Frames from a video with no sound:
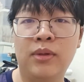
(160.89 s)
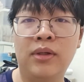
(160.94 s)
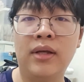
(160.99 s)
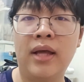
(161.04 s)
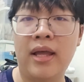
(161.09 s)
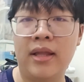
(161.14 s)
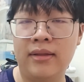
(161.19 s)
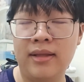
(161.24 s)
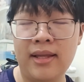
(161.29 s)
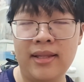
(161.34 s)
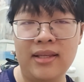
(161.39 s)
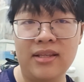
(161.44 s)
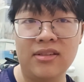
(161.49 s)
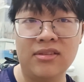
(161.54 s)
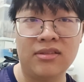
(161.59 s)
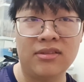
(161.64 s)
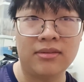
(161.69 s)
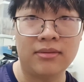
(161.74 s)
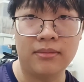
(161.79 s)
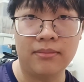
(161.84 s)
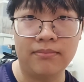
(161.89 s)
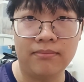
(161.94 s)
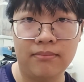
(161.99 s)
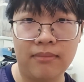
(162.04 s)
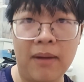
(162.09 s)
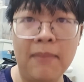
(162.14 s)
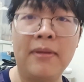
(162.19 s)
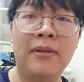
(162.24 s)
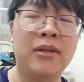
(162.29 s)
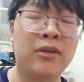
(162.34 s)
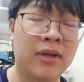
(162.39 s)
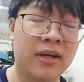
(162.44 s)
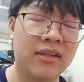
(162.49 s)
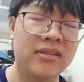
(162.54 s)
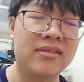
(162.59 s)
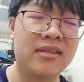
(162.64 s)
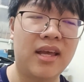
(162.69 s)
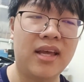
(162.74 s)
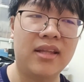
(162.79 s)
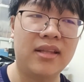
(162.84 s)
That is
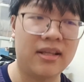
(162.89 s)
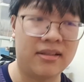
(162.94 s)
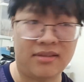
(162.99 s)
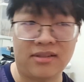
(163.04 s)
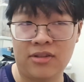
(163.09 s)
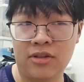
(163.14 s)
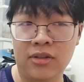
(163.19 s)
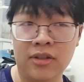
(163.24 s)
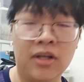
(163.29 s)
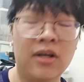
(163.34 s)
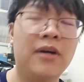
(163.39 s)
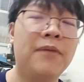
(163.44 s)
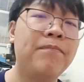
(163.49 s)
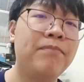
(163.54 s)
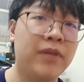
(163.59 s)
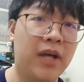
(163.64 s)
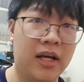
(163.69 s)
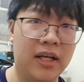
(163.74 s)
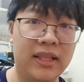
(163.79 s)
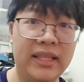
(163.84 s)
MyMetalCards at Etsy.com.